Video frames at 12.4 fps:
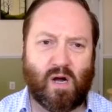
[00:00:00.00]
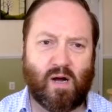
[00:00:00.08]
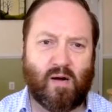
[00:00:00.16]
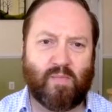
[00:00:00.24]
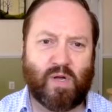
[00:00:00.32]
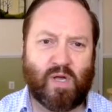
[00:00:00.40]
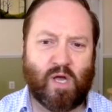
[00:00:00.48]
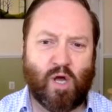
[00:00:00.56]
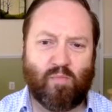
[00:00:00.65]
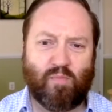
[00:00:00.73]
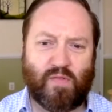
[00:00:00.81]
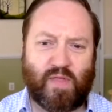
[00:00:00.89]
Uh,
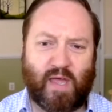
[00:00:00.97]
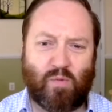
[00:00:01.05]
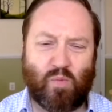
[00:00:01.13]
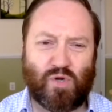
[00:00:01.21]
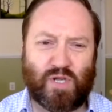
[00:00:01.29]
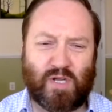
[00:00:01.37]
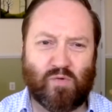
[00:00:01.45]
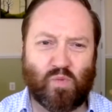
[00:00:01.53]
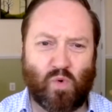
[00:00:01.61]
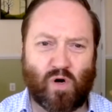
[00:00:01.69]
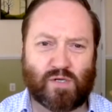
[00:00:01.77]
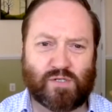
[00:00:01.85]
but they
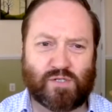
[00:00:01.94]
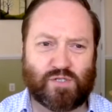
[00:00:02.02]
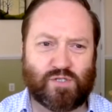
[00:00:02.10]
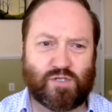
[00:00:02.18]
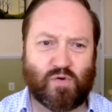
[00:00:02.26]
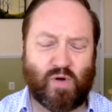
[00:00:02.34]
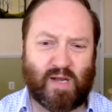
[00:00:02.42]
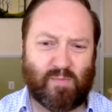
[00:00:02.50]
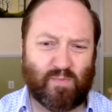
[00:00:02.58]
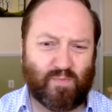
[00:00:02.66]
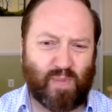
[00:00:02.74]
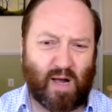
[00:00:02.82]
didn't want to do it
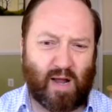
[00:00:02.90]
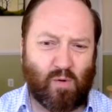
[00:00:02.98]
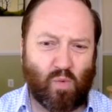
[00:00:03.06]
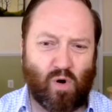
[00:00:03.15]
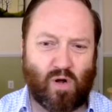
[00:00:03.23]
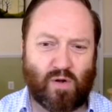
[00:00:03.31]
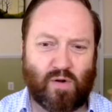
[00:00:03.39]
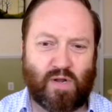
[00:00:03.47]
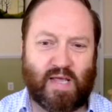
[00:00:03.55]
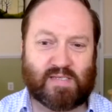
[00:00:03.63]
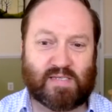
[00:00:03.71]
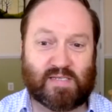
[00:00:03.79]

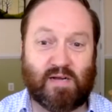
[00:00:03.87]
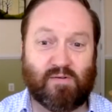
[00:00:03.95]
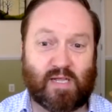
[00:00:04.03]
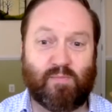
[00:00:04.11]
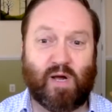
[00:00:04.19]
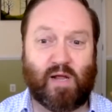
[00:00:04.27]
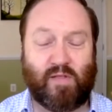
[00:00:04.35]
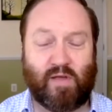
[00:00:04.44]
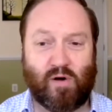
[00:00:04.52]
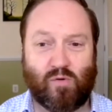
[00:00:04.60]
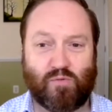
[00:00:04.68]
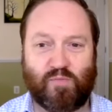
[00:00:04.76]
necessarily by
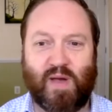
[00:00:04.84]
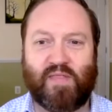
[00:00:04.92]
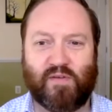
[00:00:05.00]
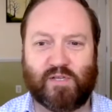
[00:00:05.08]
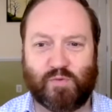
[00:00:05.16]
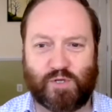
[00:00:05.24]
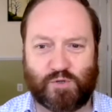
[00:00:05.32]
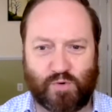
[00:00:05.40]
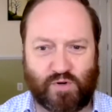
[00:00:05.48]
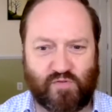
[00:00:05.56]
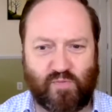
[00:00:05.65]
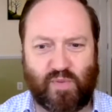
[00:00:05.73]
the old methods, which
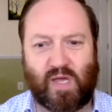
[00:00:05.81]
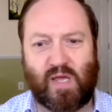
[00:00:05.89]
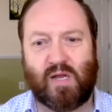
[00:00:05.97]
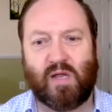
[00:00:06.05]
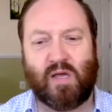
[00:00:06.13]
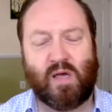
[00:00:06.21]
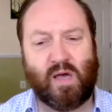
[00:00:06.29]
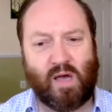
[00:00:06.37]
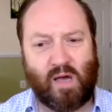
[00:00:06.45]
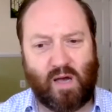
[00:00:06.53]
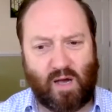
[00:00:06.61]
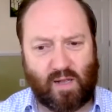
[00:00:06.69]
would have been
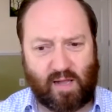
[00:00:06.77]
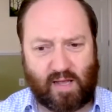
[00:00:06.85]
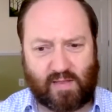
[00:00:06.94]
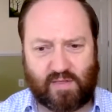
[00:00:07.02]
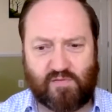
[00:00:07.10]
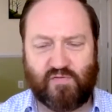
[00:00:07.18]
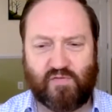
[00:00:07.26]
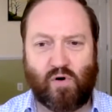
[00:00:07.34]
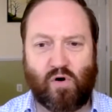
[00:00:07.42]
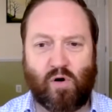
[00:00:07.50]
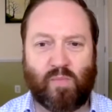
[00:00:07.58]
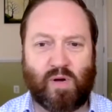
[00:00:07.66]
a lengthy
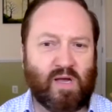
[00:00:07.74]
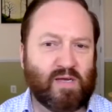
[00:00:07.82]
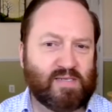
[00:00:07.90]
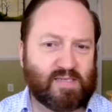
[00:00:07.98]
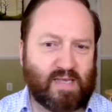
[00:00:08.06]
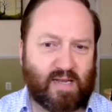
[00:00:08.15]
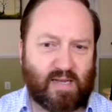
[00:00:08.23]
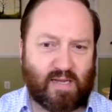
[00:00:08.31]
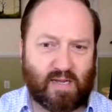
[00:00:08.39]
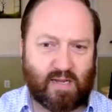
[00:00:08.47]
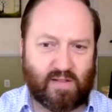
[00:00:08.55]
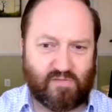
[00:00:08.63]
form, at
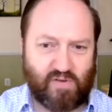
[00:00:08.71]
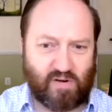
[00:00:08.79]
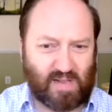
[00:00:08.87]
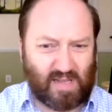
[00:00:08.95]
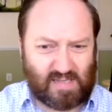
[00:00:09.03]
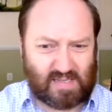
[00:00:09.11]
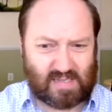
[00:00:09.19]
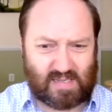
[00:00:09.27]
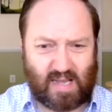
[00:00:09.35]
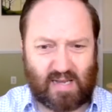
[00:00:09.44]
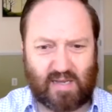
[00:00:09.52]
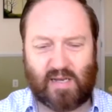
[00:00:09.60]
the very least,
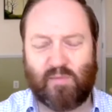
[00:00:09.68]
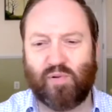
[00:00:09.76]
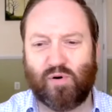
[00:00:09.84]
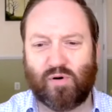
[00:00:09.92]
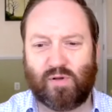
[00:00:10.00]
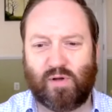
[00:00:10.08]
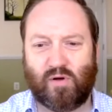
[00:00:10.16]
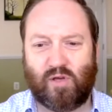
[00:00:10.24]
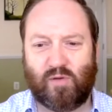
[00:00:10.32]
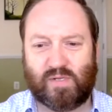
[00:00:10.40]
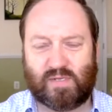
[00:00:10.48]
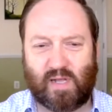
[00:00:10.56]
sending important
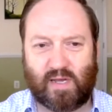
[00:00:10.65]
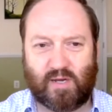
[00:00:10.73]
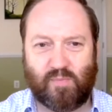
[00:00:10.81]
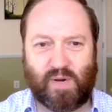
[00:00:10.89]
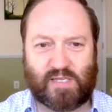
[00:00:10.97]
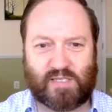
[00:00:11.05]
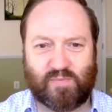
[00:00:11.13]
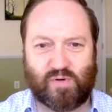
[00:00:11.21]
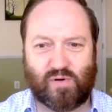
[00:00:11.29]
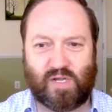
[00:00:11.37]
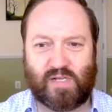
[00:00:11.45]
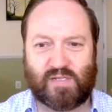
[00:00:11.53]
documents like your
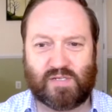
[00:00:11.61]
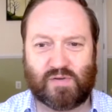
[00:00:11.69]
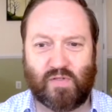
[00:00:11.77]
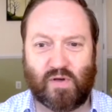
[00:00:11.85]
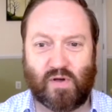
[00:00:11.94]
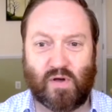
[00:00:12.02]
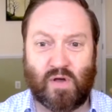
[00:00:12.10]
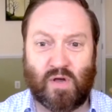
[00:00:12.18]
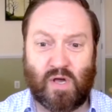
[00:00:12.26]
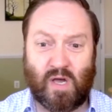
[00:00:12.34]
passport into the